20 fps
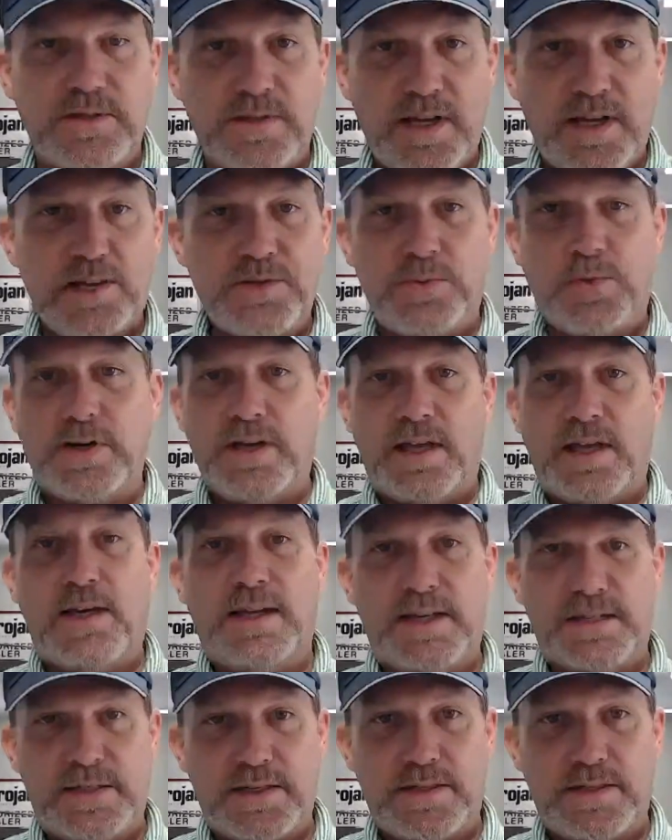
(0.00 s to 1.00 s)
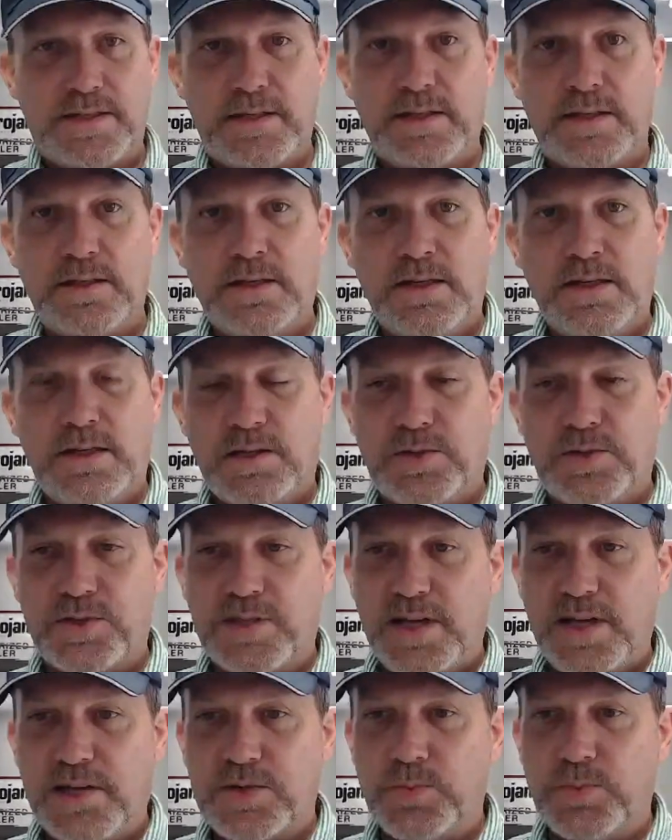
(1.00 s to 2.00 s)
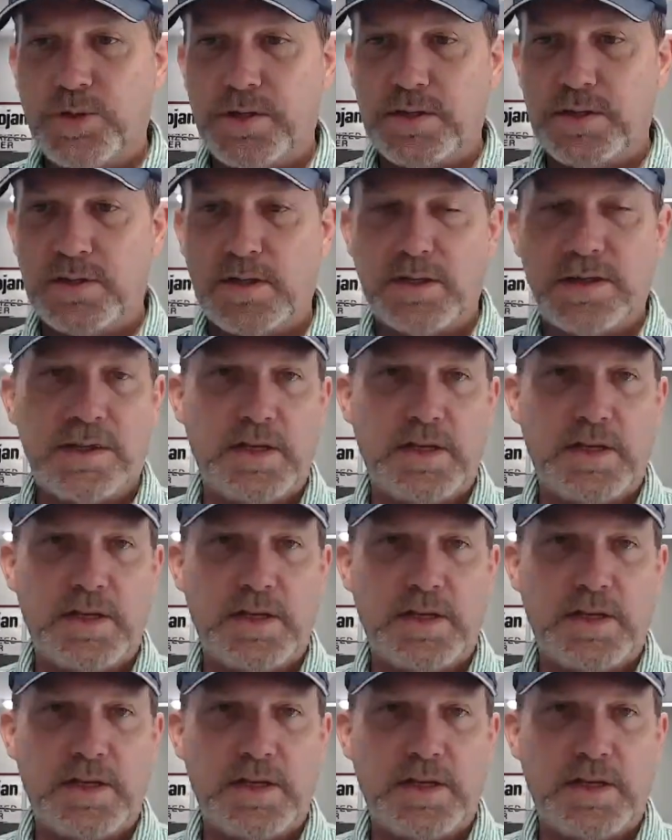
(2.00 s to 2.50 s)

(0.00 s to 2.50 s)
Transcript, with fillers: That's what I'd like to see because that's when uh,